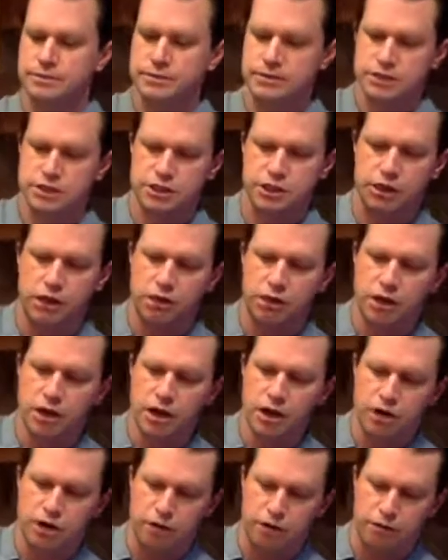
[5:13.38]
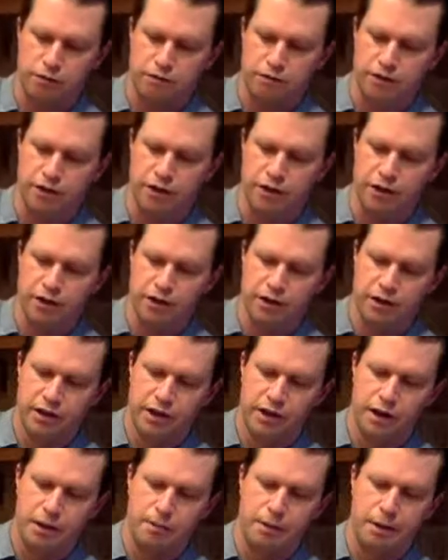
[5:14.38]
So we're going to fill
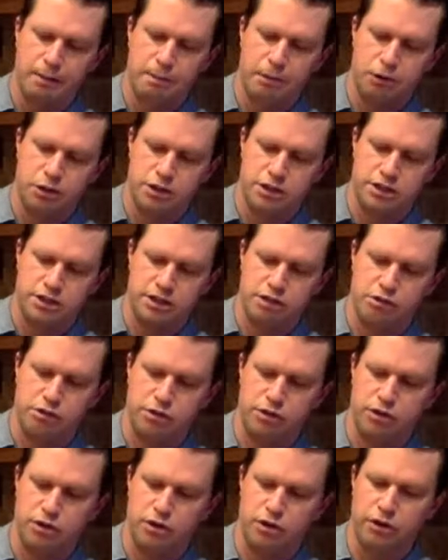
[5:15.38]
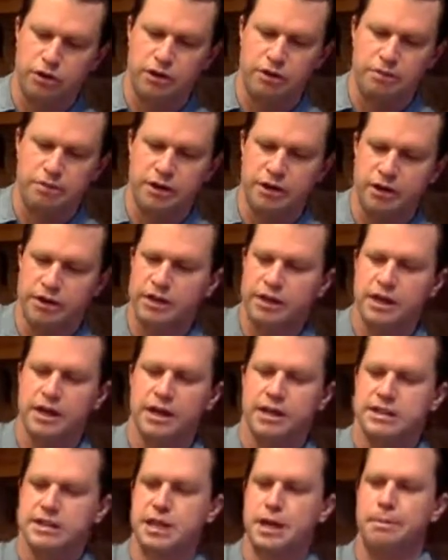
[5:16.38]
a big portion of this with coconut milk.
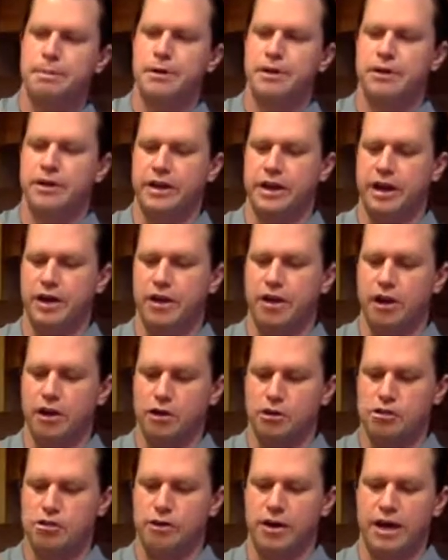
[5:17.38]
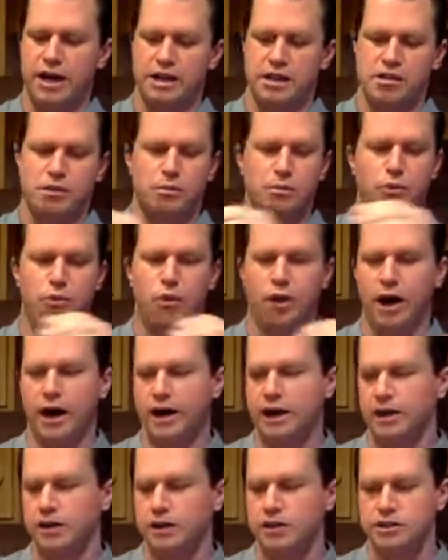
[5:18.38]
Typically, I'll also add some
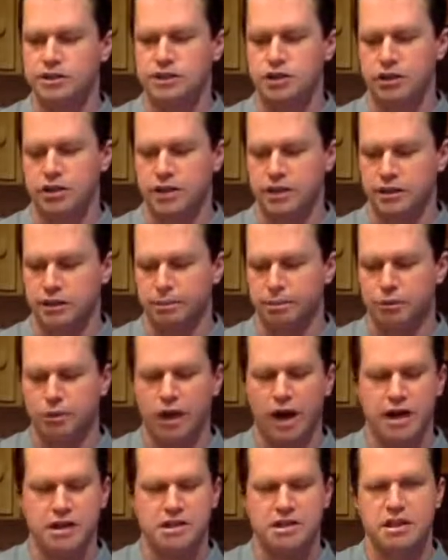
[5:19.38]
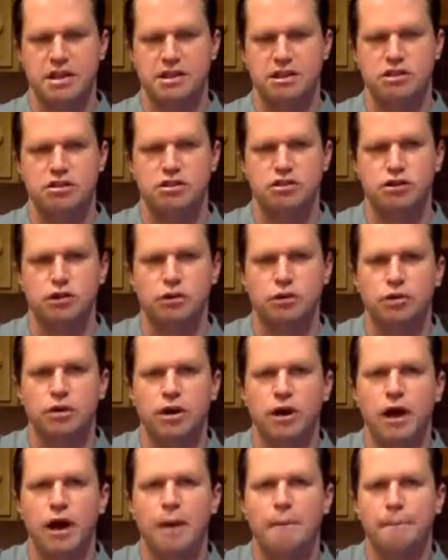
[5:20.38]
water during the process to
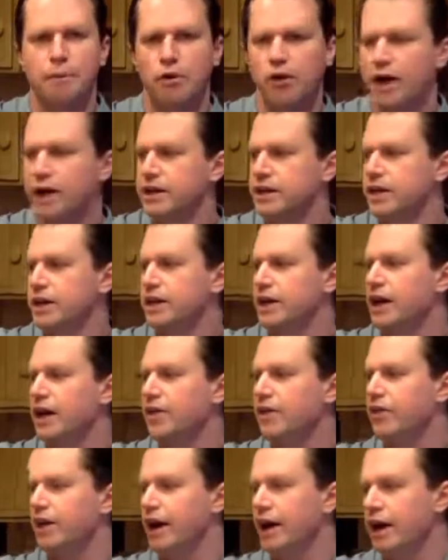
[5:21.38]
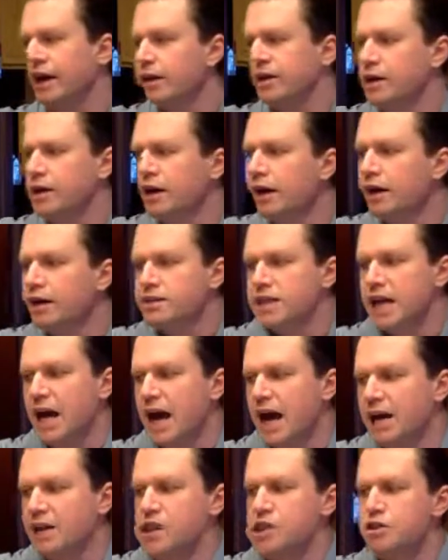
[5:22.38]
blend it, and then to
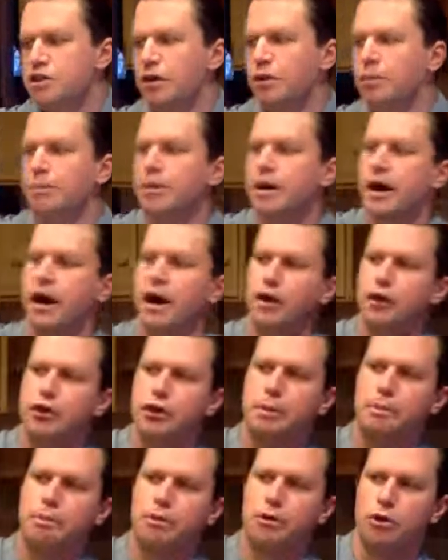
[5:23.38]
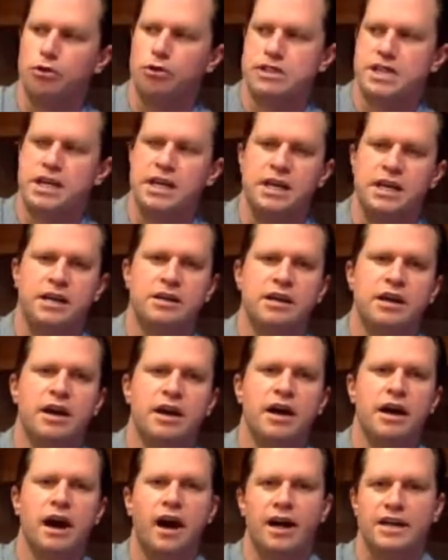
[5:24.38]
add some healthy protein.
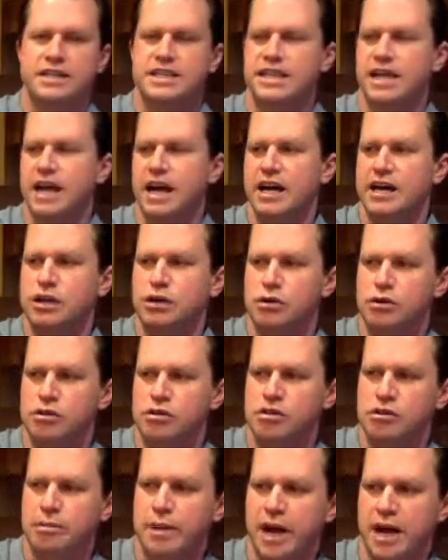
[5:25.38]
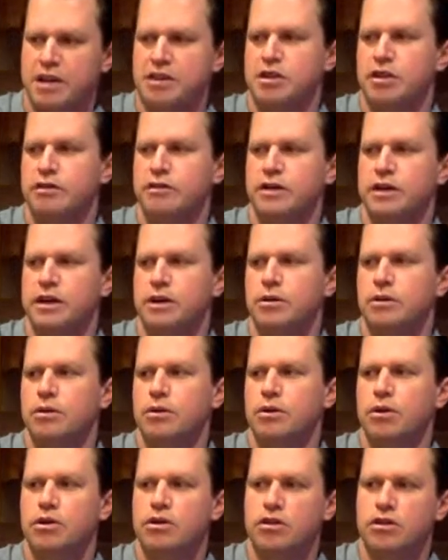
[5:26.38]
Today I use the Max Living
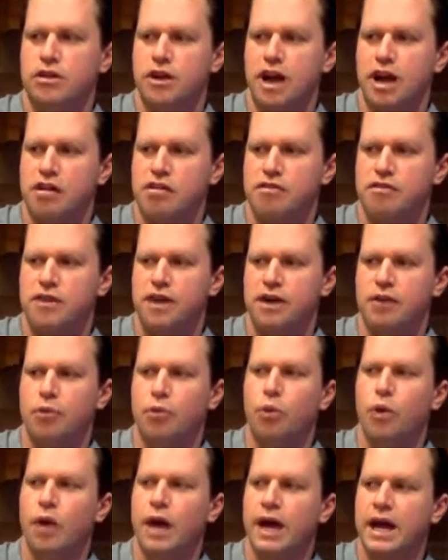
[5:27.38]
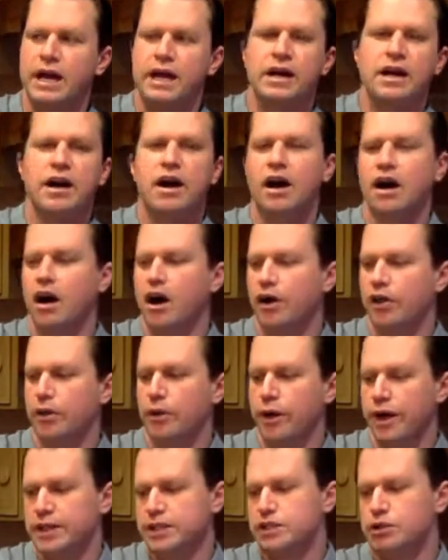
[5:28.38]
grass-fed whey,
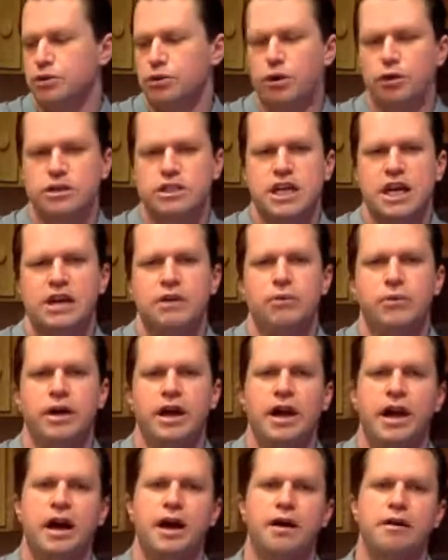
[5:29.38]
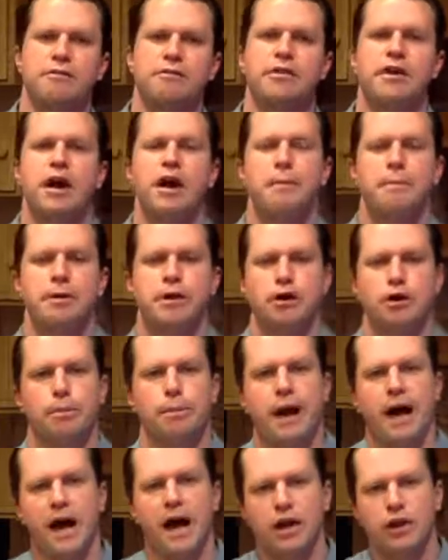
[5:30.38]
although I do rotate. We have Pure
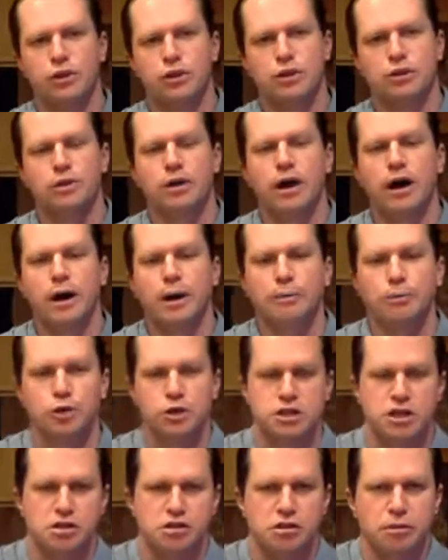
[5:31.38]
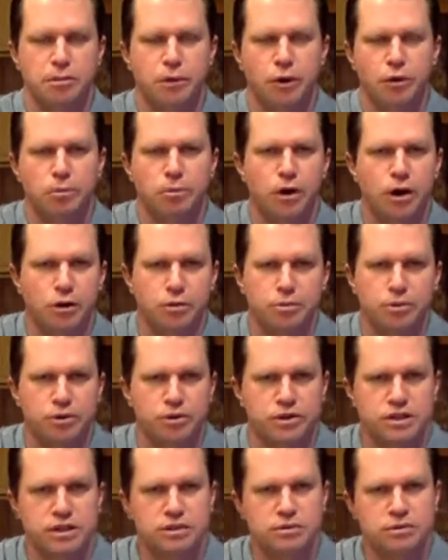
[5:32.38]
Path, which is the bone broth
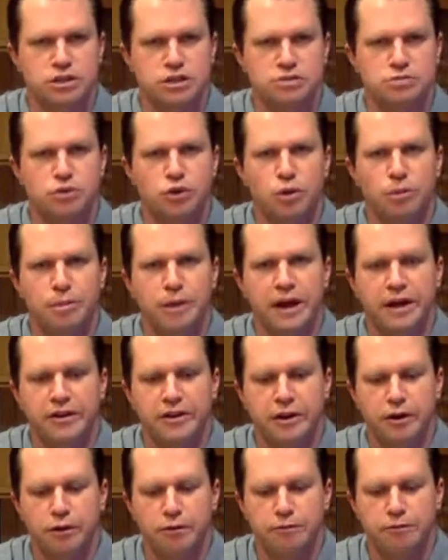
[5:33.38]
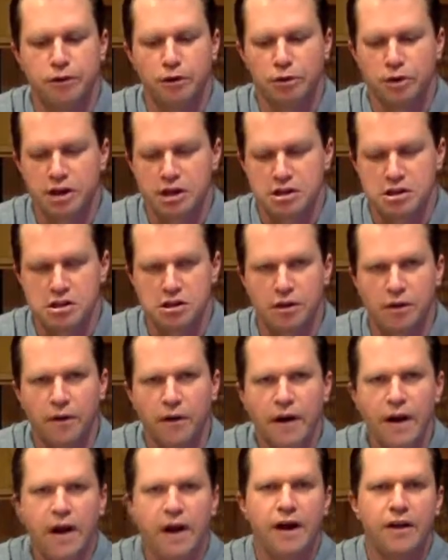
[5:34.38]
protein, which is more paleo focused. So
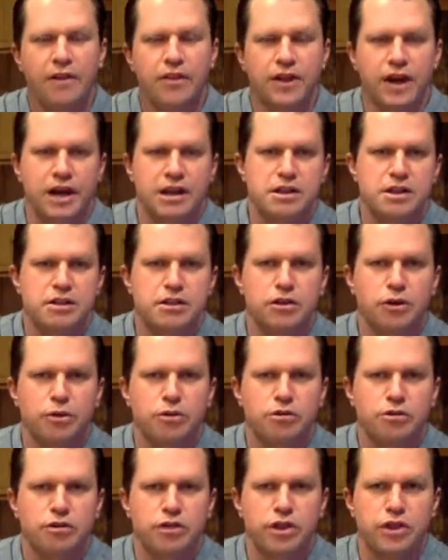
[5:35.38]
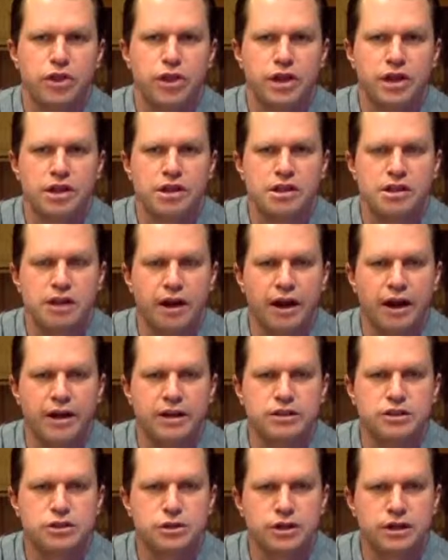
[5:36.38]
those are the things
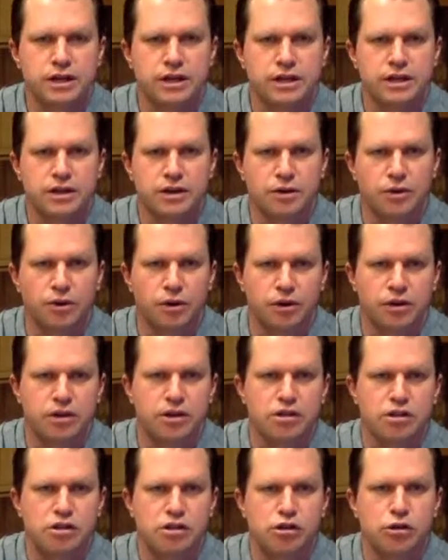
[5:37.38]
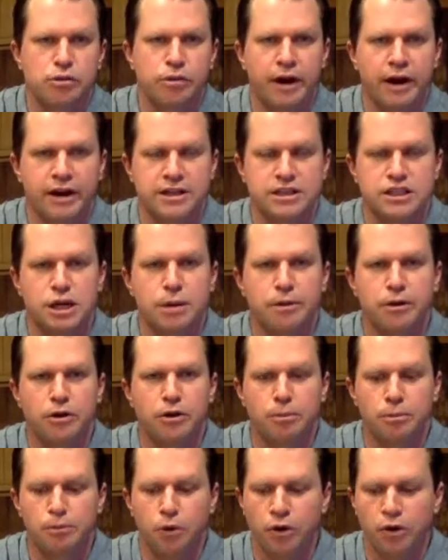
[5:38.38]
I drink or consume on a
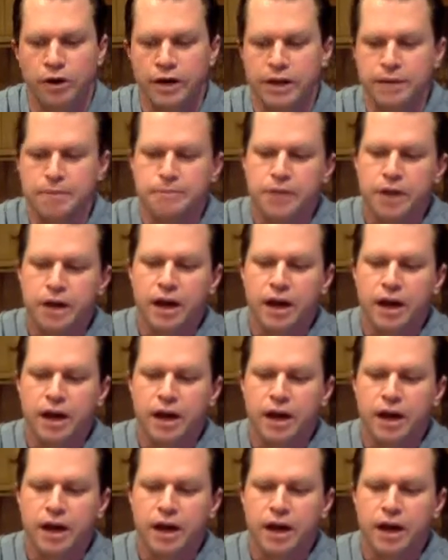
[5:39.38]
typical morning.